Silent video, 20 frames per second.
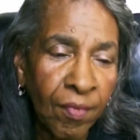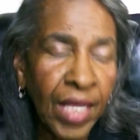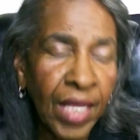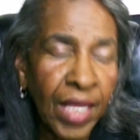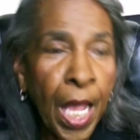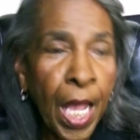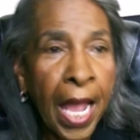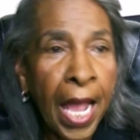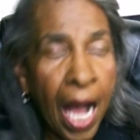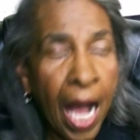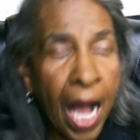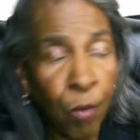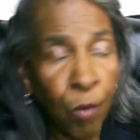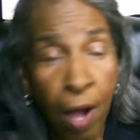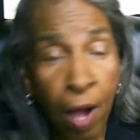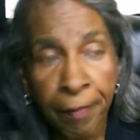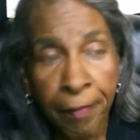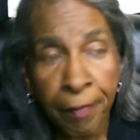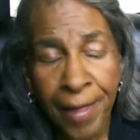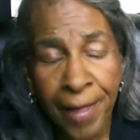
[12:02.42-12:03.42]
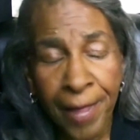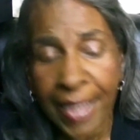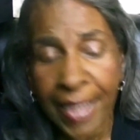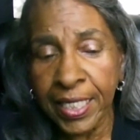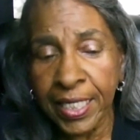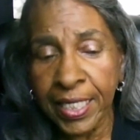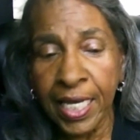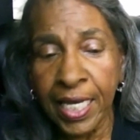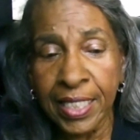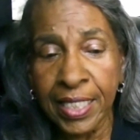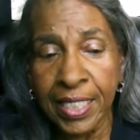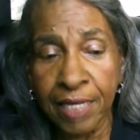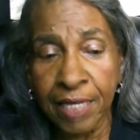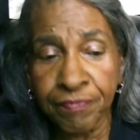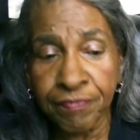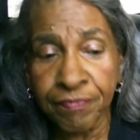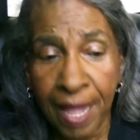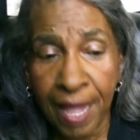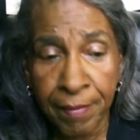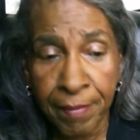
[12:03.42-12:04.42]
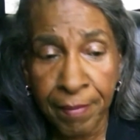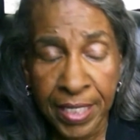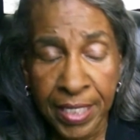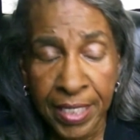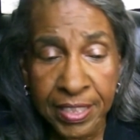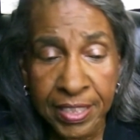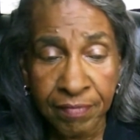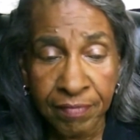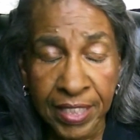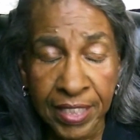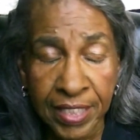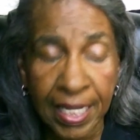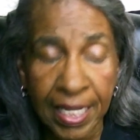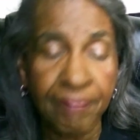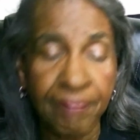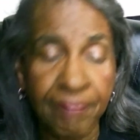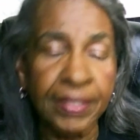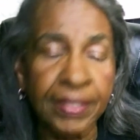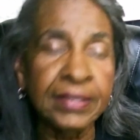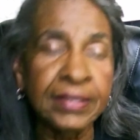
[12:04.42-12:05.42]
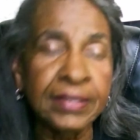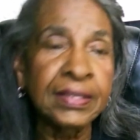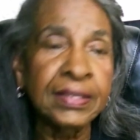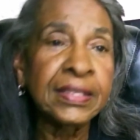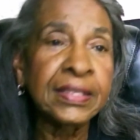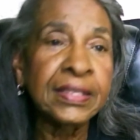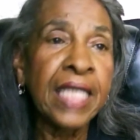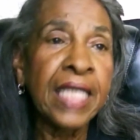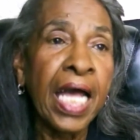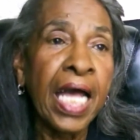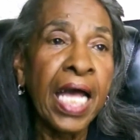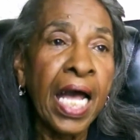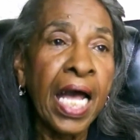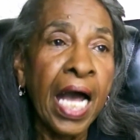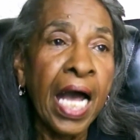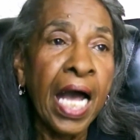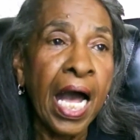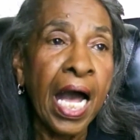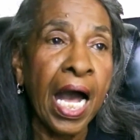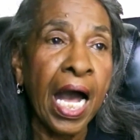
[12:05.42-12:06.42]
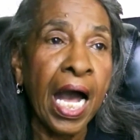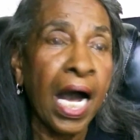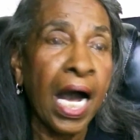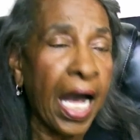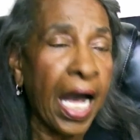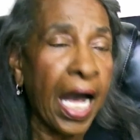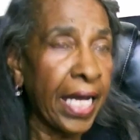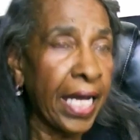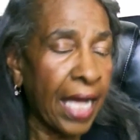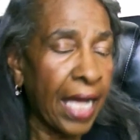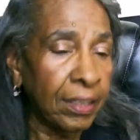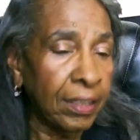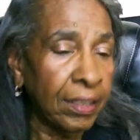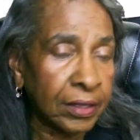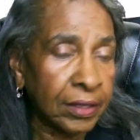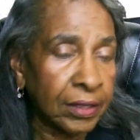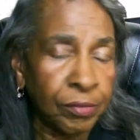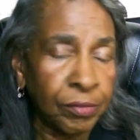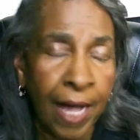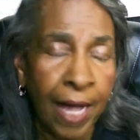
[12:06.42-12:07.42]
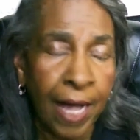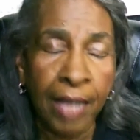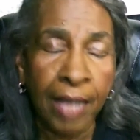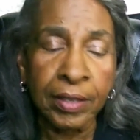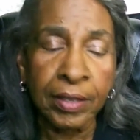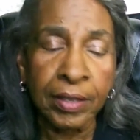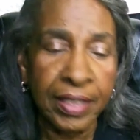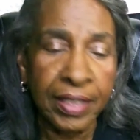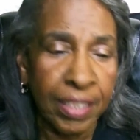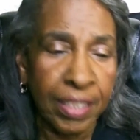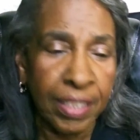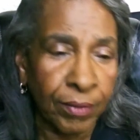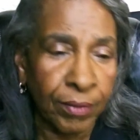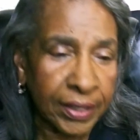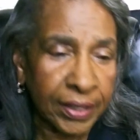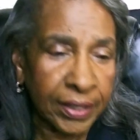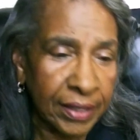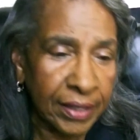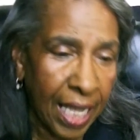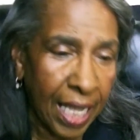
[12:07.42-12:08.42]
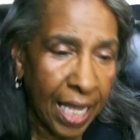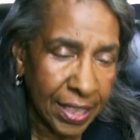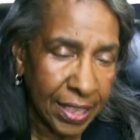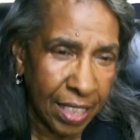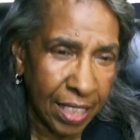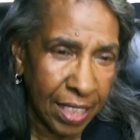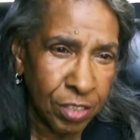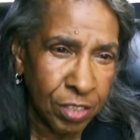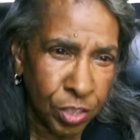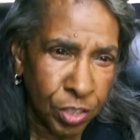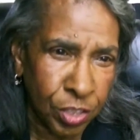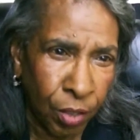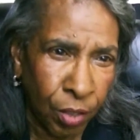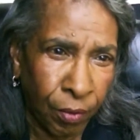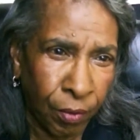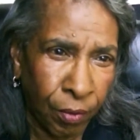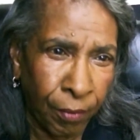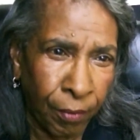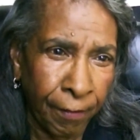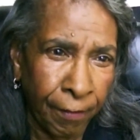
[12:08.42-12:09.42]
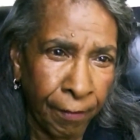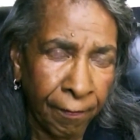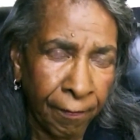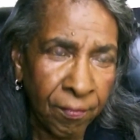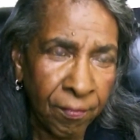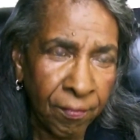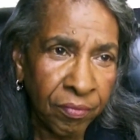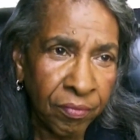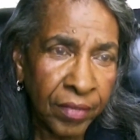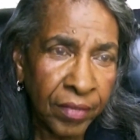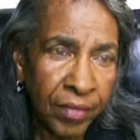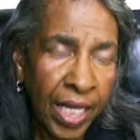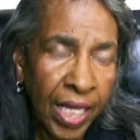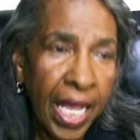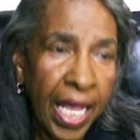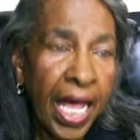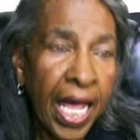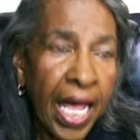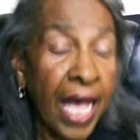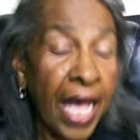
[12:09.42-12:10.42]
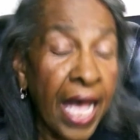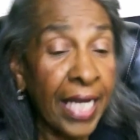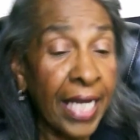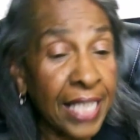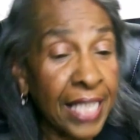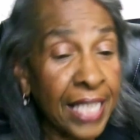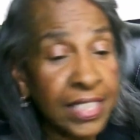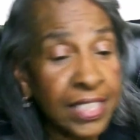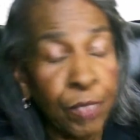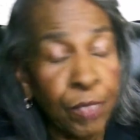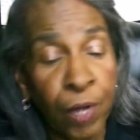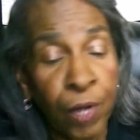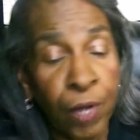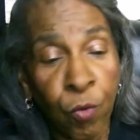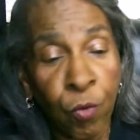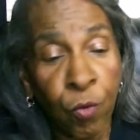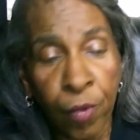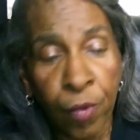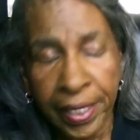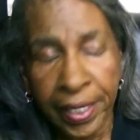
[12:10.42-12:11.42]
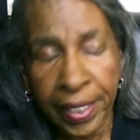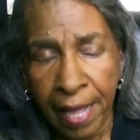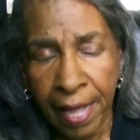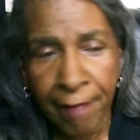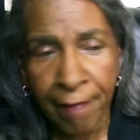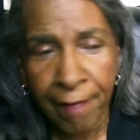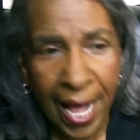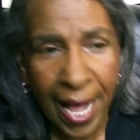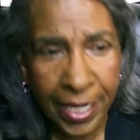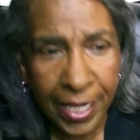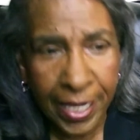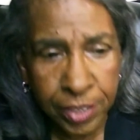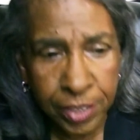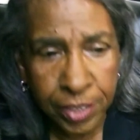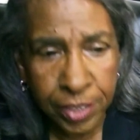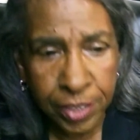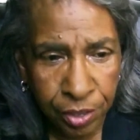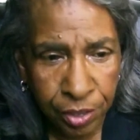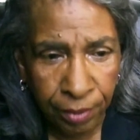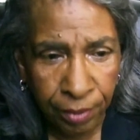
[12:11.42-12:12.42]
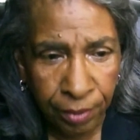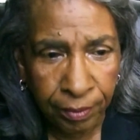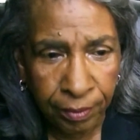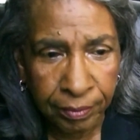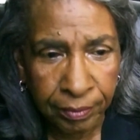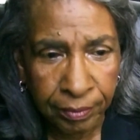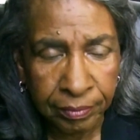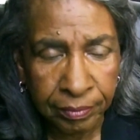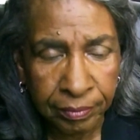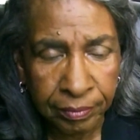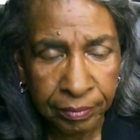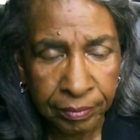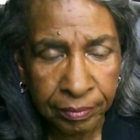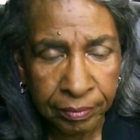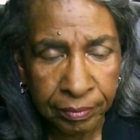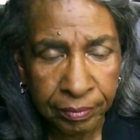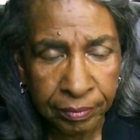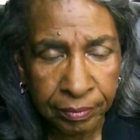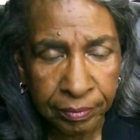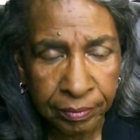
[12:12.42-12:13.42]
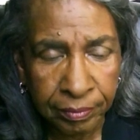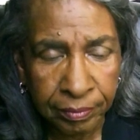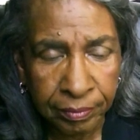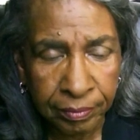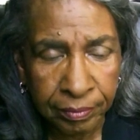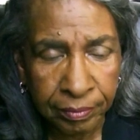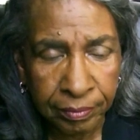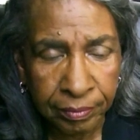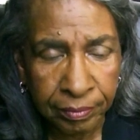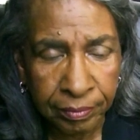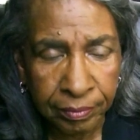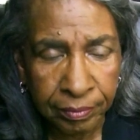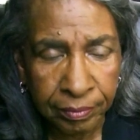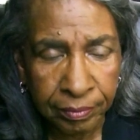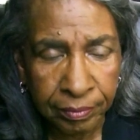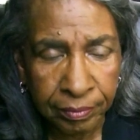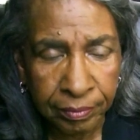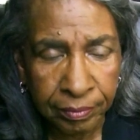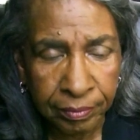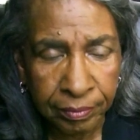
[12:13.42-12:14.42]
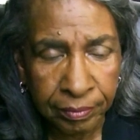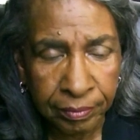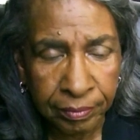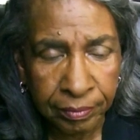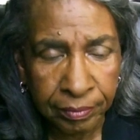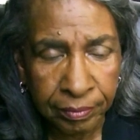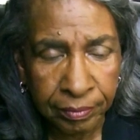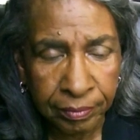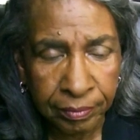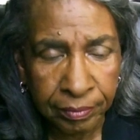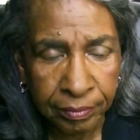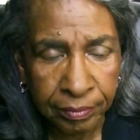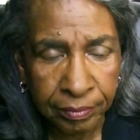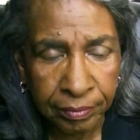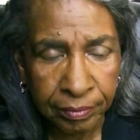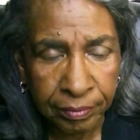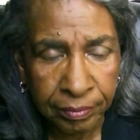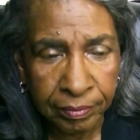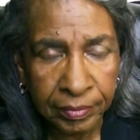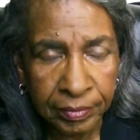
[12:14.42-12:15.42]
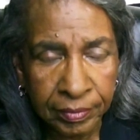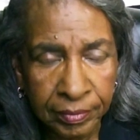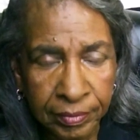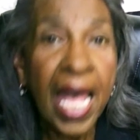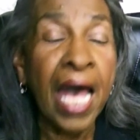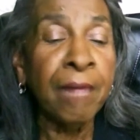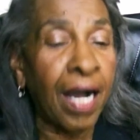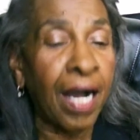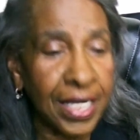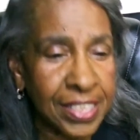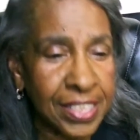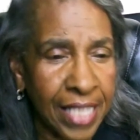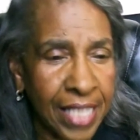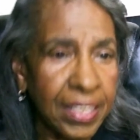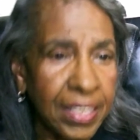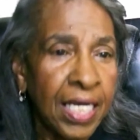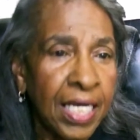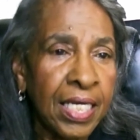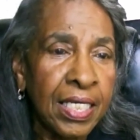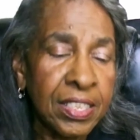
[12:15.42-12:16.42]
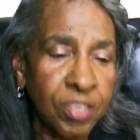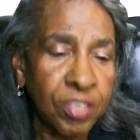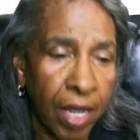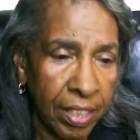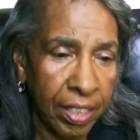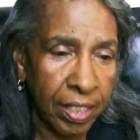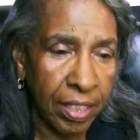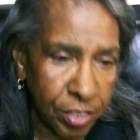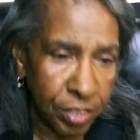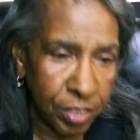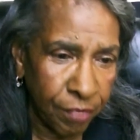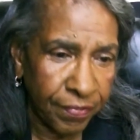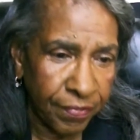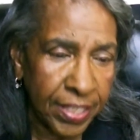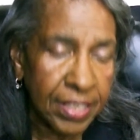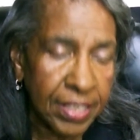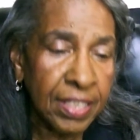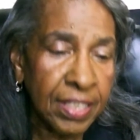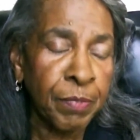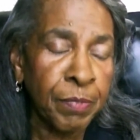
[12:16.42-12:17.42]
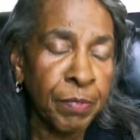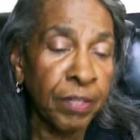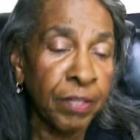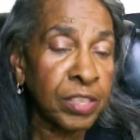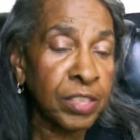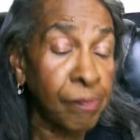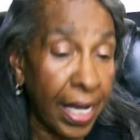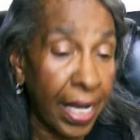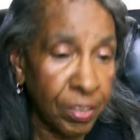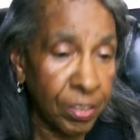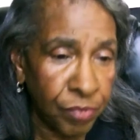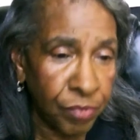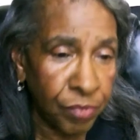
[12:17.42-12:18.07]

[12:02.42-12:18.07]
I walked back in at 5 minutes of 11, and I looked around. There was not a soul. And I said, well, what am I to do? And my heart said, start your service, spiritual mind treatment.